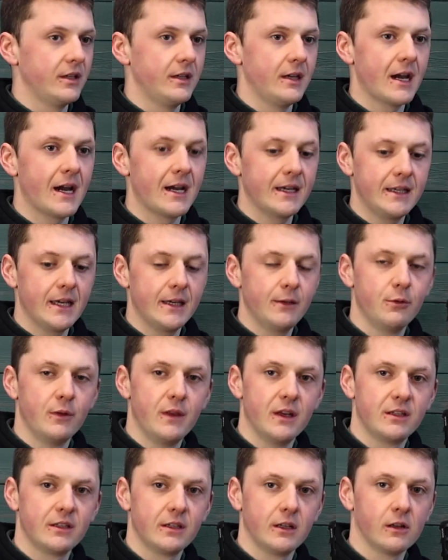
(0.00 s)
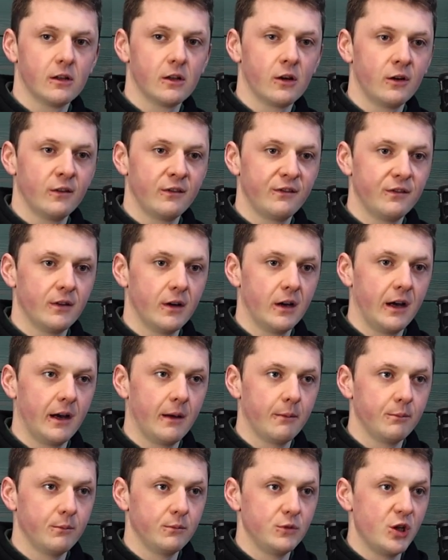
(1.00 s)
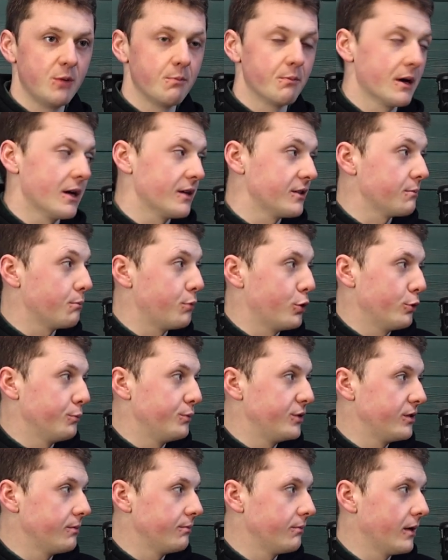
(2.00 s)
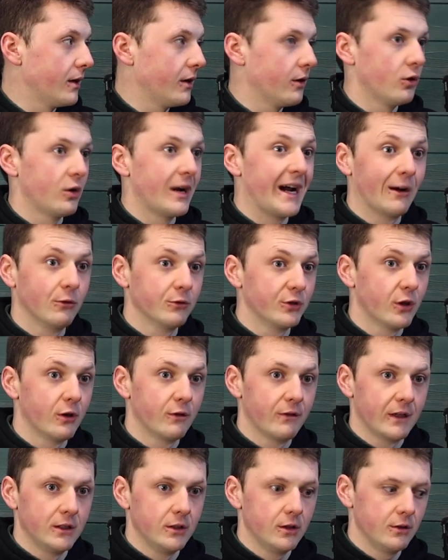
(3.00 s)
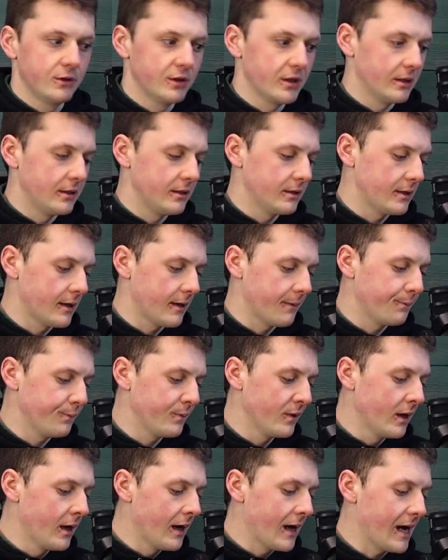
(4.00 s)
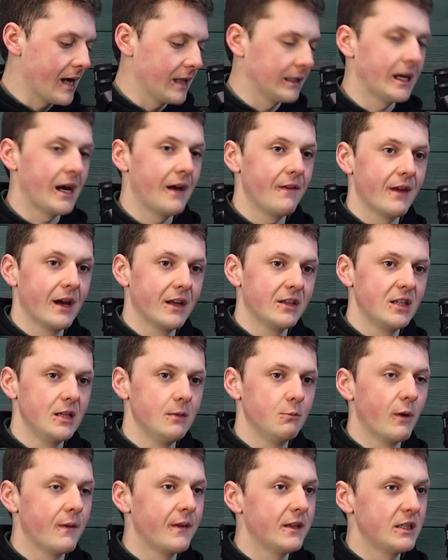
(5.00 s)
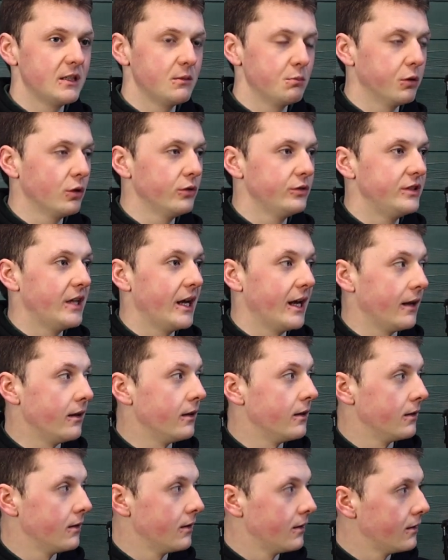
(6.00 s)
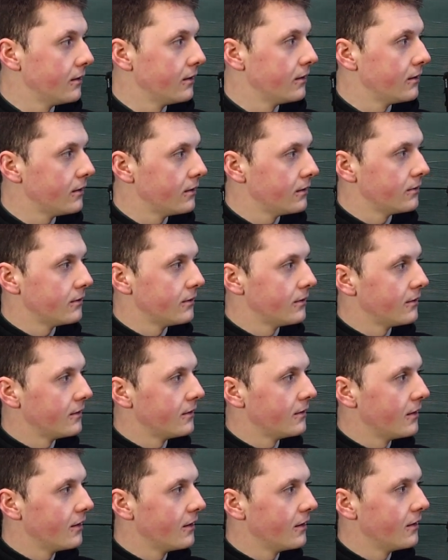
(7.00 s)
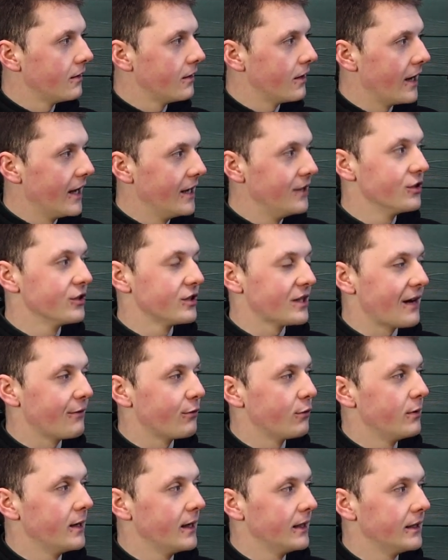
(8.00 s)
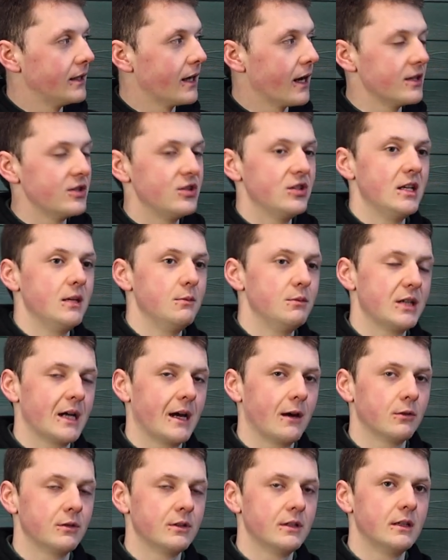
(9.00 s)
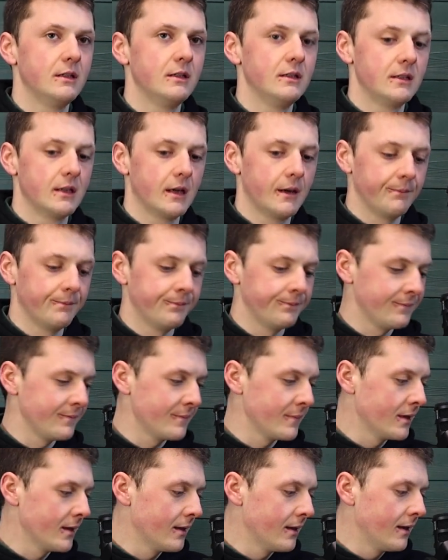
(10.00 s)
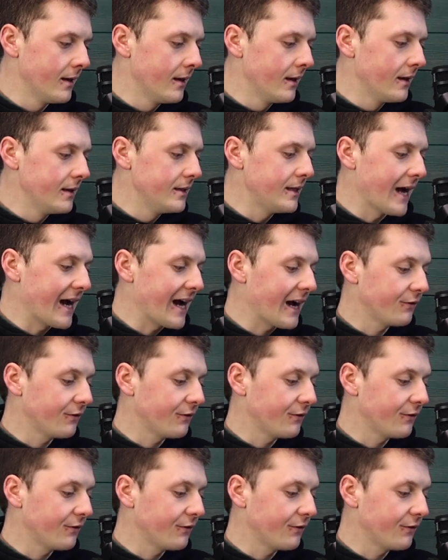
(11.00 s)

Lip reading: See, I gig with this in a lot of gym bars and pubs or outdoor venues, and I like that deep. When this is plugged in, it does have a really nice deep sound, and yeah, I